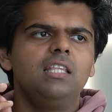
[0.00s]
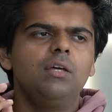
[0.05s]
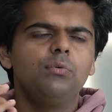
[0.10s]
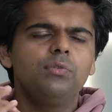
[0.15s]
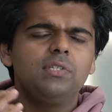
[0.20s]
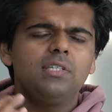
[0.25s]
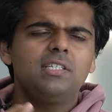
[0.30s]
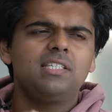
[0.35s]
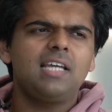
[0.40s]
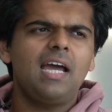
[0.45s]
there
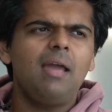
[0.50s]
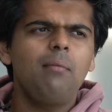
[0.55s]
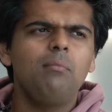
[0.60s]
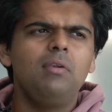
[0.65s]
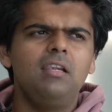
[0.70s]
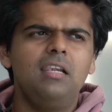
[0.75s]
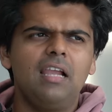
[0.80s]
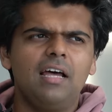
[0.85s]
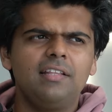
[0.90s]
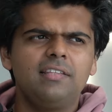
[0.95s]
was a
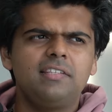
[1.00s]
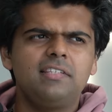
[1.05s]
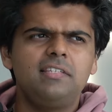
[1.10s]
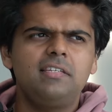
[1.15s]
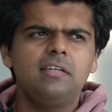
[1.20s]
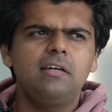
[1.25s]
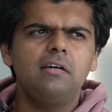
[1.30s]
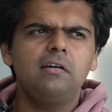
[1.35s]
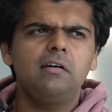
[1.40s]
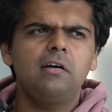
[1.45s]
time
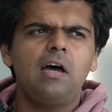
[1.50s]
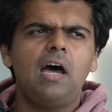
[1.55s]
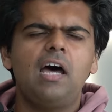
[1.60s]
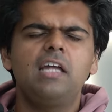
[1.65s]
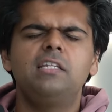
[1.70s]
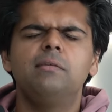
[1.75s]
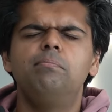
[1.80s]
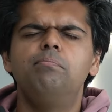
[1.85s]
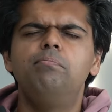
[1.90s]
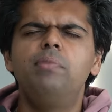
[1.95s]
Lancia
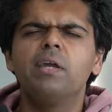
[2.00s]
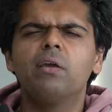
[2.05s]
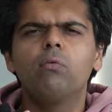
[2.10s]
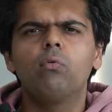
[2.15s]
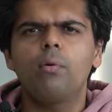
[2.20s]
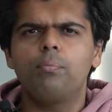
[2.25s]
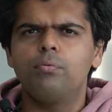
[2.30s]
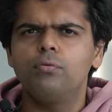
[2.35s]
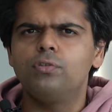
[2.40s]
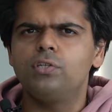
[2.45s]
had a big
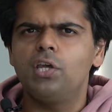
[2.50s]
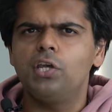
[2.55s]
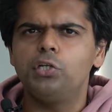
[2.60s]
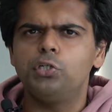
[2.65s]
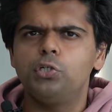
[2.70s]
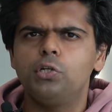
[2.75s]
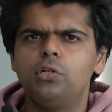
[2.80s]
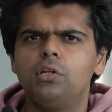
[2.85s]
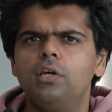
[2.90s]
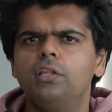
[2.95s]

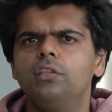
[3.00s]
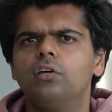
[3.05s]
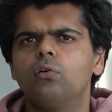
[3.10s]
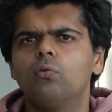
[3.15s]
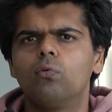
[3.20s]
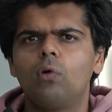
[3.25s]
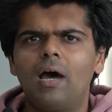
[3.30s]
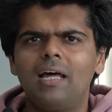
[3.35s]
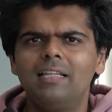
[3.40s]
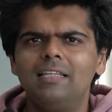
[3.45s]
reputation in the
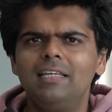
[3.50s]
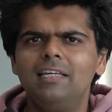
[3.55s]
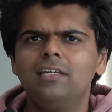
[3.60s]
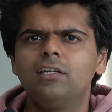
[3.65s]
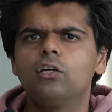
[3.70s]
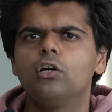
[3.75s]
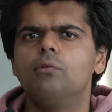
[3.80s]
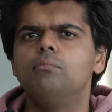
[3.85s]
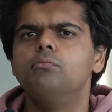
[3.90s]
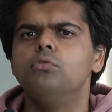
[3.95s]
rally
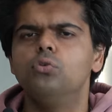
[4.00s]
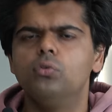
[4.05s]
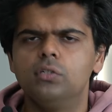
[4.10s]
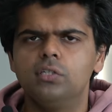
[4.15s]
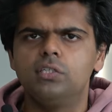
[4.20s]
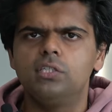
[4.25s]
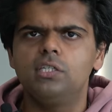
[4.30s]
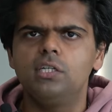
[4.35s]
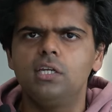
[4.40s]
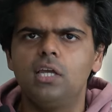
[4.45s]

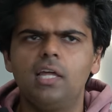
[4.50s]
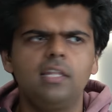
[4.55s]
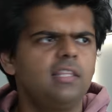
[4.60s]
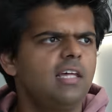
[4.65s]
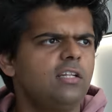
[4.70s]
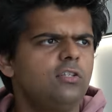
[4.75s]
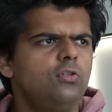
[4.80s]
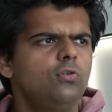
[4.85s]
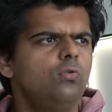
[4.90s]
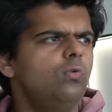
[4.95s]
community, and
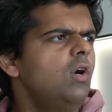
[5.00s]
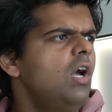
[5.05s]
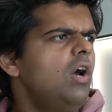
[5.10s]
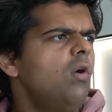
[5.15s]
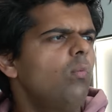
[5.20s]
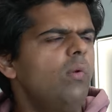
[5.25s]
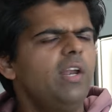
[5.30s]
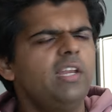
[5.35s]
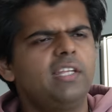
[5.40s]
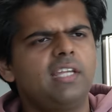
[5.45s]
that too
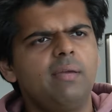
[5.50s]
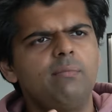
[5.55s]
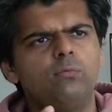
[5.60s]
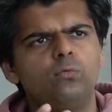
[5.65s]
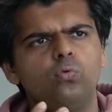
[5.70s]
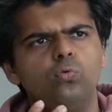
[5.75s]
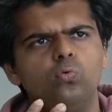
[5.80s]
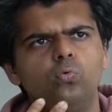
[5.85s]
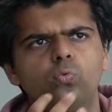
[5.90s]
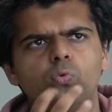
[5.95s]
when it came
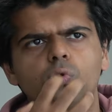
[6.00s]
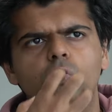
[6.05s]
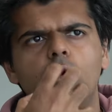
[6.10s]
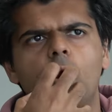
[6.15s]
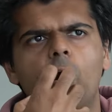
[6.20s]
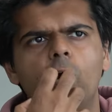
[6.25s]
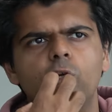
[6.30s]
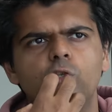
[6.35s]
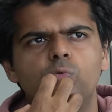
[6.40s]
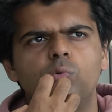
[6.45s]
to
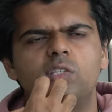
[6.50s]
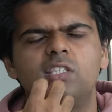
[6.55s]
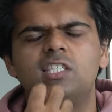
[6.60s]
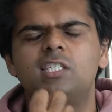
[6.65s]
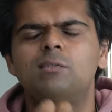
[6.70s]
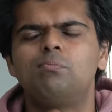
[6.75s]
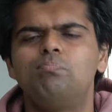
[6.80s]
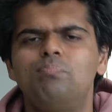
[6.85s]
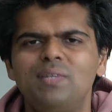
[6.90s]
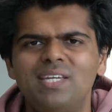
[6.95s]
cars with
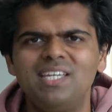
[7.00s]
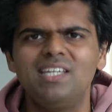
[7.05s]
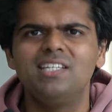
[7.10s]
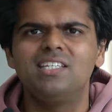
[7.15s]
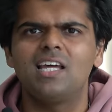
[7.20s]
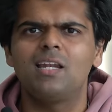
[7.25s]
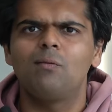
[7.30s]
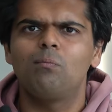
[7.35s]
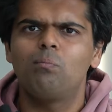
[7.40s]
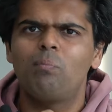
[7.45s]

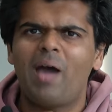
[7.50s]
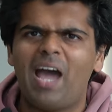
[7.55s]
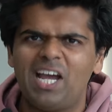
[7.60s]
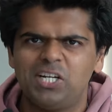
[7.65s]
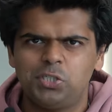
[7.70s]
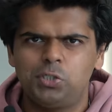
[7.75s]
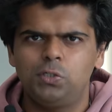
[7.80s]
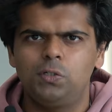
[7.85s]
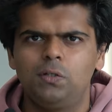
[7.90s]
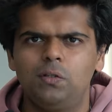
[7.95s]
speed and
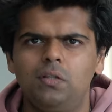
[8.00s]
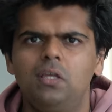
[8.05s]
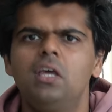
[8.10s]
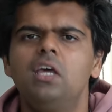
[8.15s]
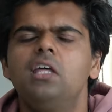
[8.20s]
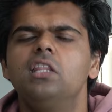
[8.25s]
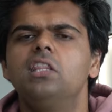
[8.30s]
passion.